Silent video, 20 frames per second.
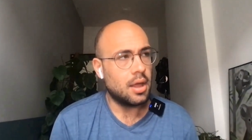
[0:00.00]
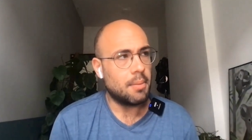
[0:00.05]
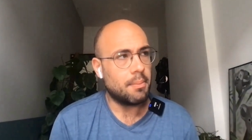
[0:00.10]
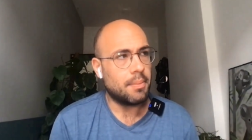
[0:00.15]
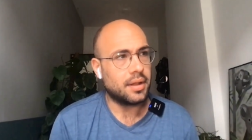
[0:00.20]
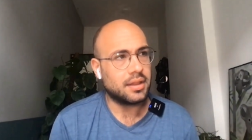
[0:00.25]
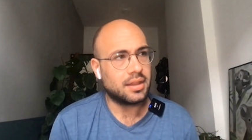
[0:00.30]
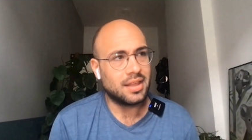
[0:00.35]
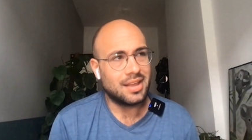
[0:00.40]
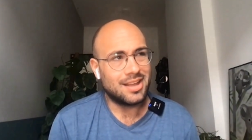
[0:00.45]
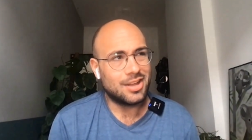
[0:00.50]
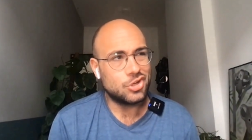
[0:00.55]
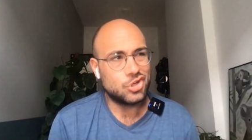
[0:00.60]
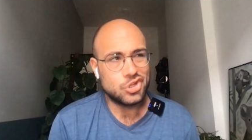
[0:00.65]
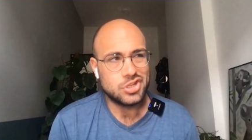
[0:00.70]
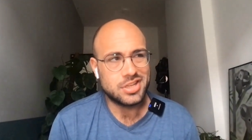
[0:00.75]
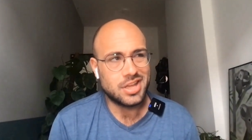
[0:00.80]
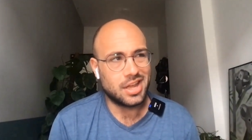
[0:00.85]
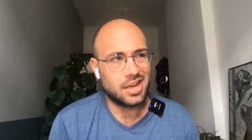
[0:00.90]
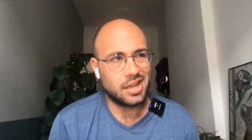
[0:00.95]
But
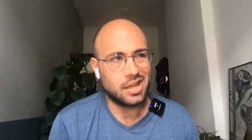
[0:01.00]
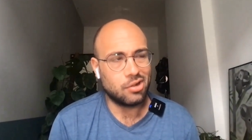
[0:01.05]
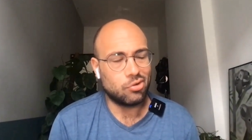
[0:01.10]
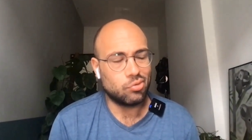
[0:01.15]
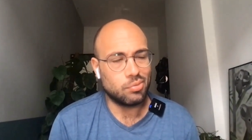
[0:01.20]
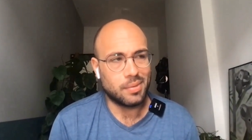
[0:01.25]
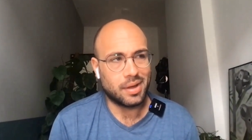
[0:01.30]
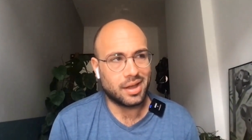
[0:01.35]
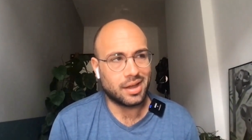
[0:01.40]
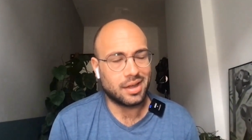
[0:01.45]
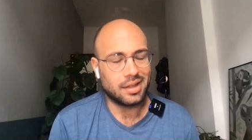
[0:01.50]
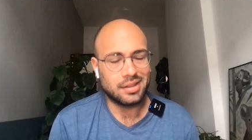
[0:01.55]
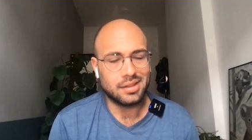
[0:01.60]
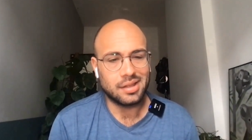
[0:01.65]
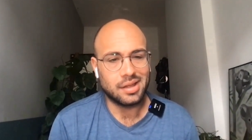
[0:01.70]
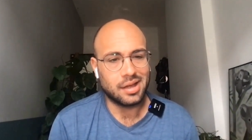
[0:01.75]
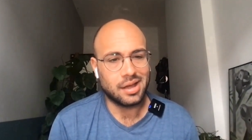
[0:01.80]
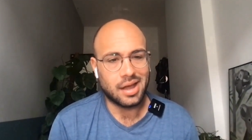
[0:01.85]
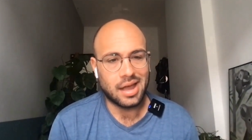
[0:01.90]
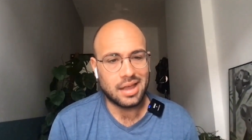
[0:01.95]
just getting it to market
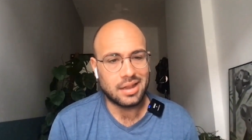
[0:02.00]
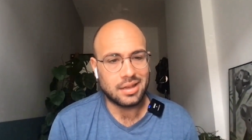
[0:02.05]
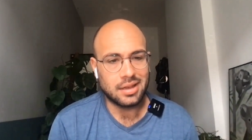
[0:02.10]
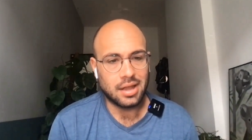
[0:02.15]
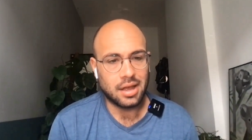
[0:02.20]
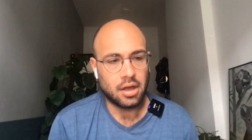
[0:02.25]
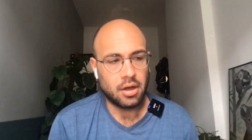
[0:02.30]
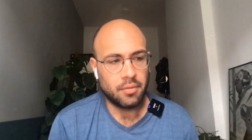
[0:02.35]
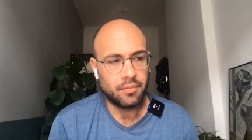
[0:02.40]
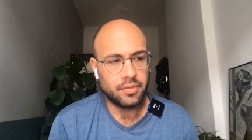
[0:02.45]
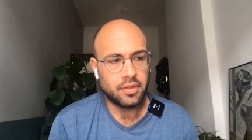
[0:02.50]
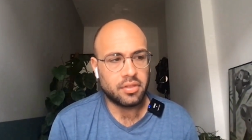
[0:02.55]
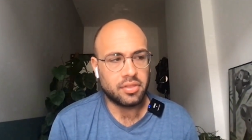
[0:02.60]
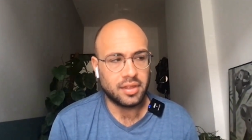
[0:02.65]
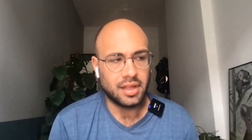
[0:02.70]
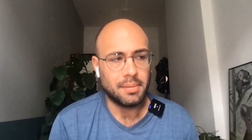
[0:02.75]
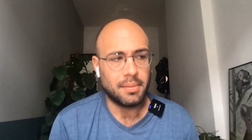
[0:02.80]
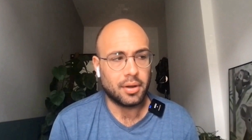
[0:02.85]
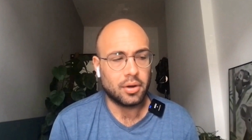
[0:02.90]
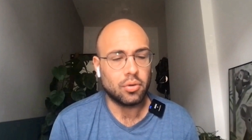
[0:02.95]
right now,
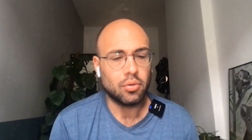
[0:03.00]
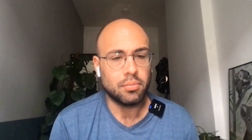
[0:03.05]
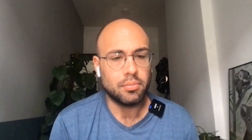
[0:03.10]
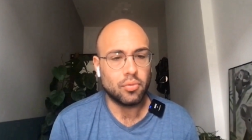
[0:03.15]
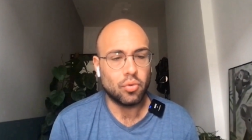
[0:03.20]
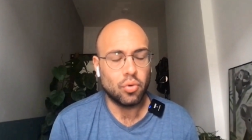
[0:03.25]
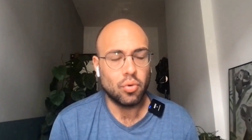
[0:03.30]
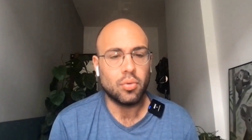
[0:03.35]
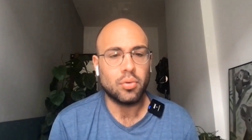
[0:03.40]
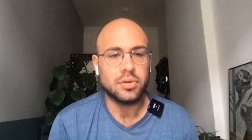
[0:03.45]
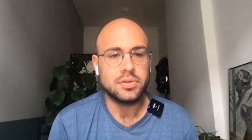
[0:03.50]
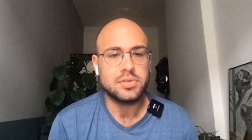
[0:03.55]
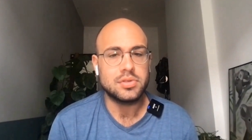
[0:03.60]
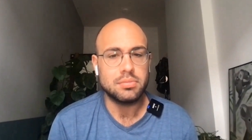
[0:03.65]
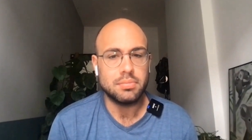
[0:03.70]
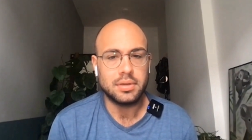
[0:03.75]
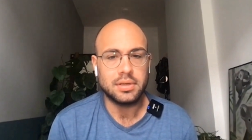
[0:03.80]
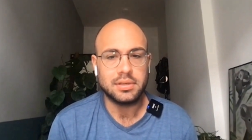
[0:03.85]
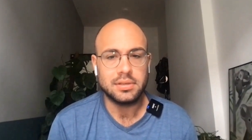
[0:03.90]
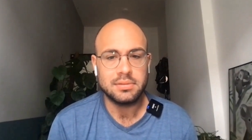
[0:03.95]
think about who wants to
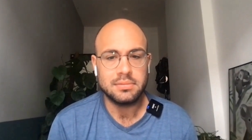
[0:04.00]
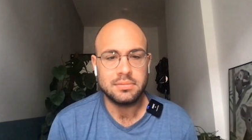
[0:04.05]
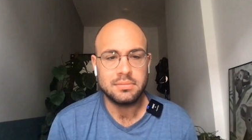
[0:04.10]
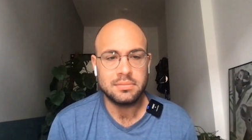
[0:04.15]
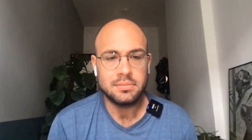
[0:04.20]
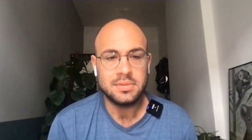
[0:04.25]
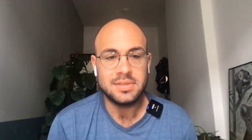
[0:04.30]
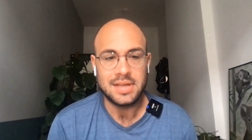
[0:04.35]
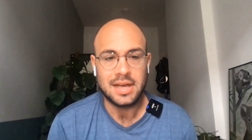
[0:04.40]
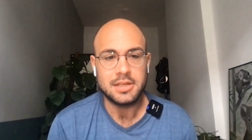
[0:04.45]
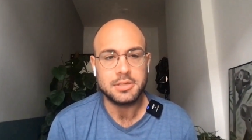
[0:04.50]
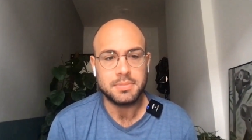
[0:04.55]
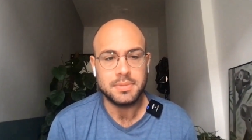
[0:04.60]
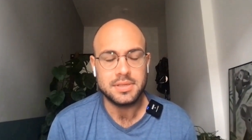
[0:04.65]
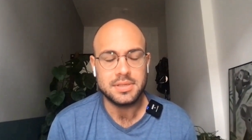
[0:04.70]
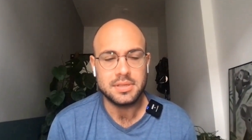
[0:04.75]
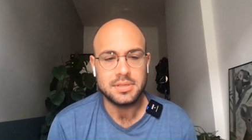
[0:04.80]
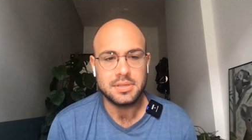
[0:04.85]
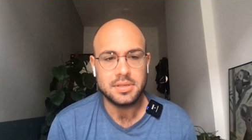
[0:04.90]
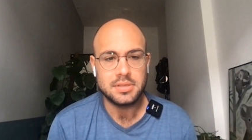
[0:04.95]
build SaaS
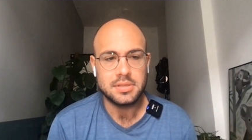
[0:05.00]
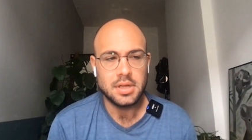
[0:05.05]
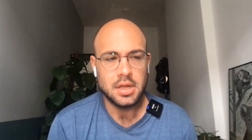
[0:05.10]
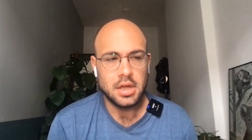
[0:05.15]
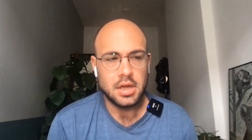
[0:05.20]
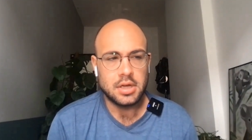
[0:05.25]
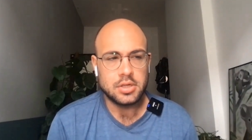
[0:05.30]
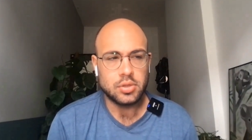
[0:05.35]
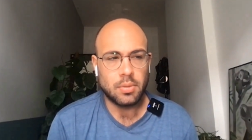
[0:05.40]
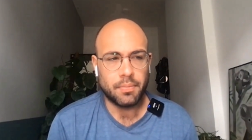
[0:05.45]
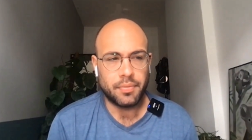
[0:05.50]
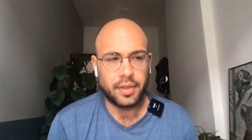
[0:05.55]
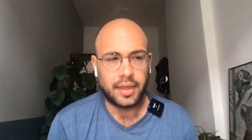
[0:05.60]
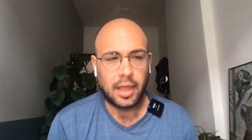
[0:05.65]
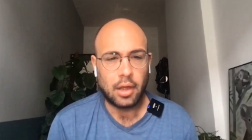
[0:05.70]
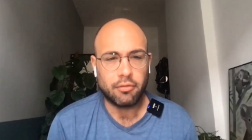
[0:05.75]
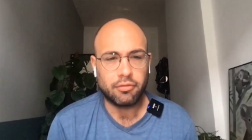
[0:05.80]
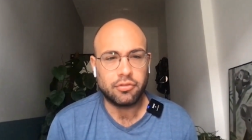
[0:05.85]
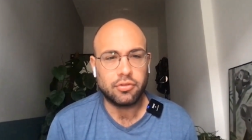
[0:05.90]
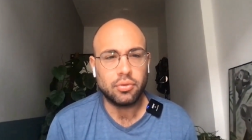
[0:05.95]
businesses. So I'm
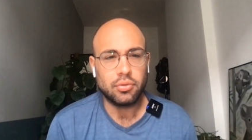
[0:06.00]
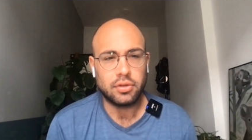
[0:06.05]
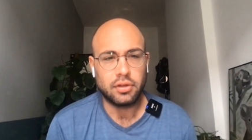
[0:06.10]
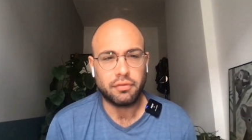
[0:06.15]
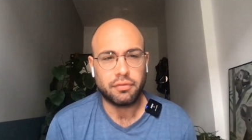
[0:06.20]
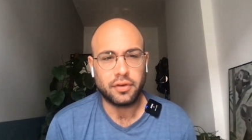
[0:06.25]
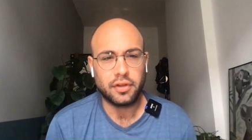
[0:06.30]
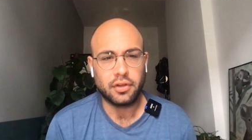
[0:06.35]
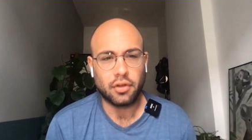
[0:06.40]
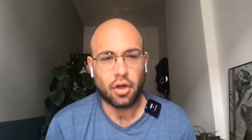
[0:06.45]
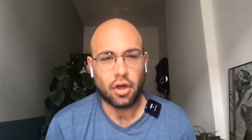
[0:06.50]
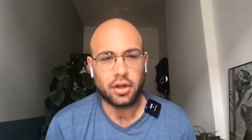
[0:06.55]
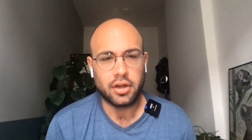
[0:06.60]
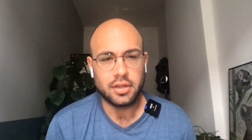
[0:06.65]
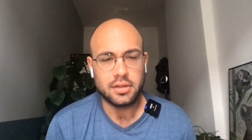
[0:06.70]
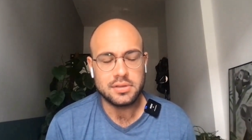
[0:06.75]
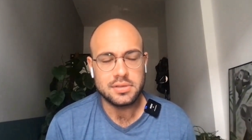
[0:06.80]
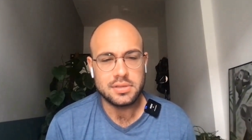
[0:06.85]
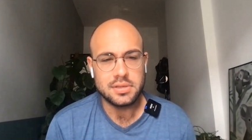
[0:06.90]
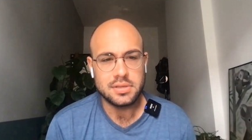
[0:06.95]
thinking of two different
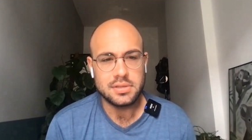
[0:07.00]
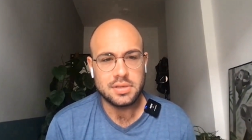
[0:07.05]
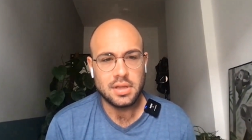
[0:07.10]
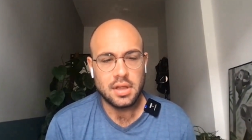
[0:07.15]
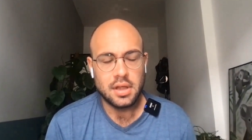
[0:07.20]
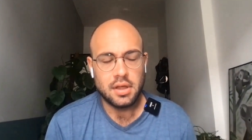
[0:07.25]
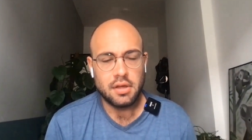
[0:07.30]
audiences.